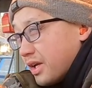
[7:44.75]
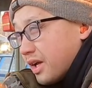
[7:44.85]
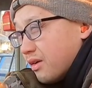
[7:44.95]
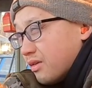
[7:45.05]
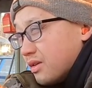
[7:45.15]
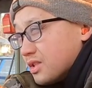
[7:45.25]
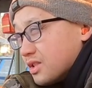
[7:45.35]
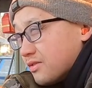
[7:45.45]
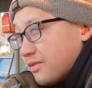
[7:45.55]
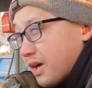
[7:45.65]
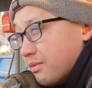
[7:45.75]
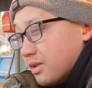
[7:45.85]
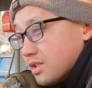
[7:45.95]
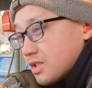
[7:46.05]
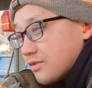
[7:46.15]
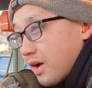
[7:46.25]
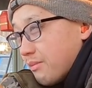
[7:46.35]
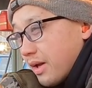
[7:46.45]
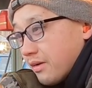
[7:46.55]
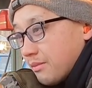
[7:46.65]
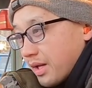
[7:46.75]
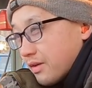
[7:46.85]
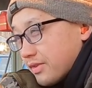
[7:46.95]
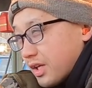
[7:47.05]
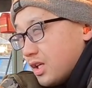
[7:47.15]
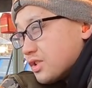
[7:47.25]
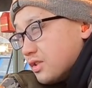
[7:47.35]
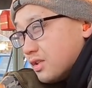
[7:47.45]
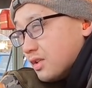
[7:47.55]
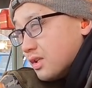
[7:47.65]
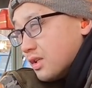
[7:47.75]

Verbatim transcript: Damn, this is five. This is five ma magnification.